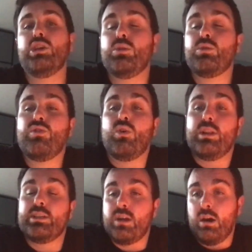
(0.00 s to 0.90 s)
you would fall
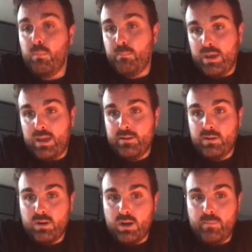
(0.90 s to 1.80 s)
into column B,
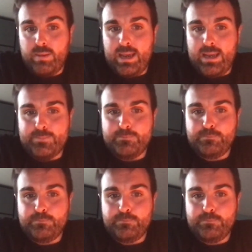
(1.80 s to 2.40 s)
not column A.